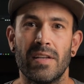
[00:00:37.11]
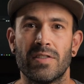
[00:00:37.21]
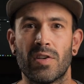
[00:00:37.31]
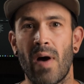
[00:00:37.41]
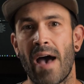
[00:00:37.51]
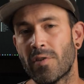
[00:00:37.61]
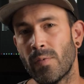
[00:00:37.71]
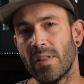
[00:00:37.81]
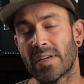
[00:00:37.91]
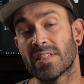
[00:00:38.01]
So after
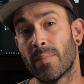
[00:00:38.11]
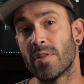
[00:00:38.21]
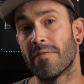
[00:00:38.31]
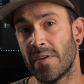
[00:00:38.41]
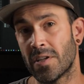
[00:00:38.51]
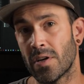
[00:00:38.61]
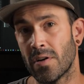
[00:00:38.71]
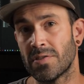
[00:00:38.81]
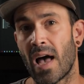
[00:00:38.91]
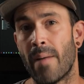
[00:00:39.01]
we look at some of the
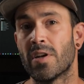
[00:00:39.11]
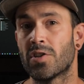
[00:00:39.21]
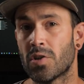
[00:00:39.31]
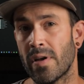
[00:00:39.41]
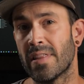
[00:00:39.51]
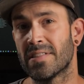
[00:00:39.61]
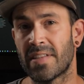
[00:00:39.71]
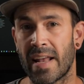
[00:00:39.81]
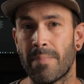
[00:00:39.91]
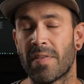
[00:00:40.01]
features, I'm going to show you the
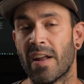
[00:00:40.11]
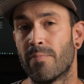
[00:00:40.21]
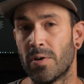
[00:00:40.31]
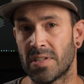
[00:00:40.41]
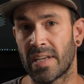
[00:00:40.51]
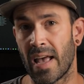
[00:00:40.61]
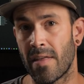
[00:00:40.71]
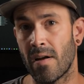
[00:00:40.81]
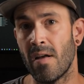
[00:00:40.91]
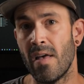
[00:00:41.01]
setup that I've put
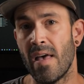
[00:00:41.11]
together